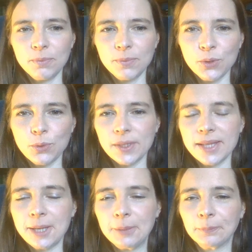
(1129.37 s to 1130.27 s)
source
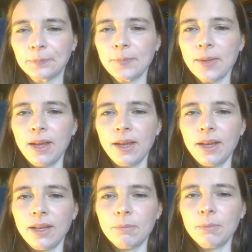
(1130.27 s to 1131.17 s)
there.
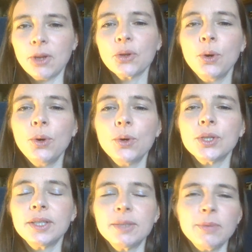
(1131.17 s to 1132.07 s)
But the
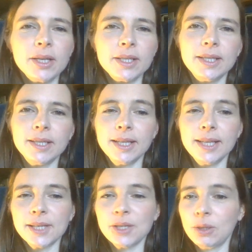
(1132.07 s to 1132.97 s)
court demanded a
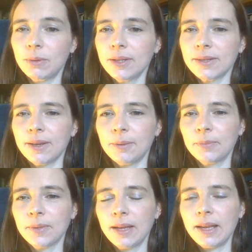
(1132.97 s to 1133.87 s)
yes-no answer.
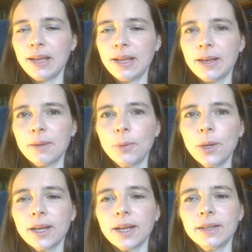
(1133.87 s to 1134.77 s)

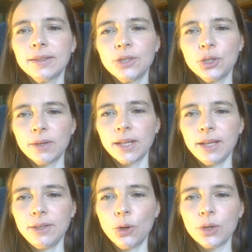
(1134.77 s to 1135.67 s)
Bullocker, during
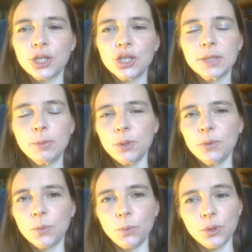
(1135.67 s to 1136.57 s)
a longish
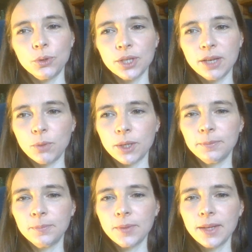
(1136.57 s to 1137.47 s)
dispute, would not give one.
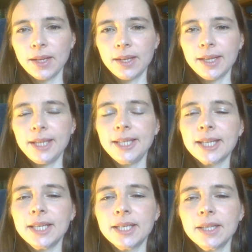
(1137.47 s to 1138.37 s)
He
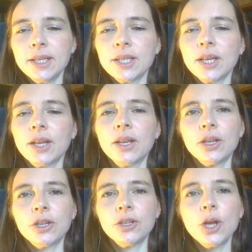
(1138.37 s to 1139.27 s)
stated that
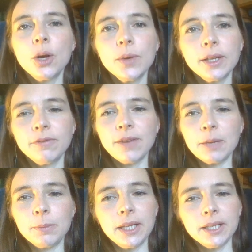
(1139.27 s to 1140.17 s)
no
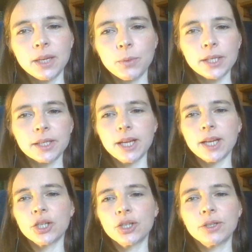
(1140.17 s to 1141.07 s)
infallibility was
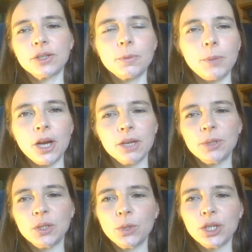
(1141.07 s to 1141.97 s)
attached to the
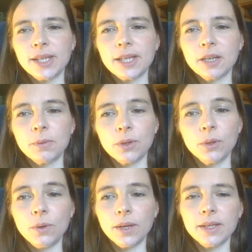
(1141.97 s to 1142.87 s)
Parliament which set up the
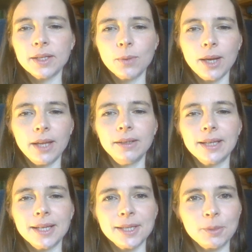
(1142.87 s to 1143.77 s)
law in this way
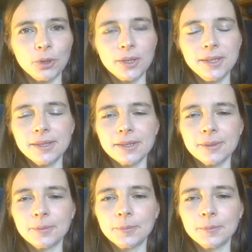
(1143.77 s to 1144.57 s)
against priests.